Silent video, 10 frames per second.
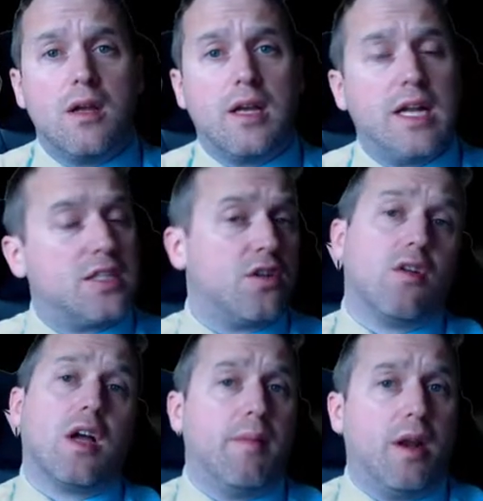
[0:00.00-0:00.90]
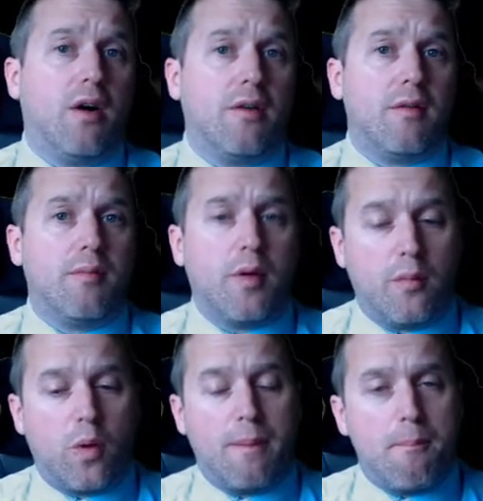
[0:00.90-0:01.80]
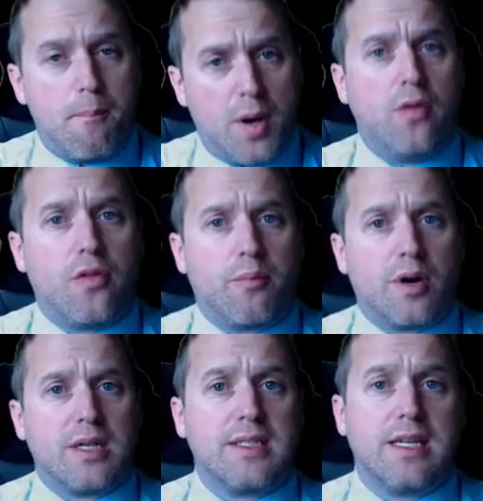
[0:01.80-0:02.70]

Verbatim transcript: it's not coming on, but when both are pressed,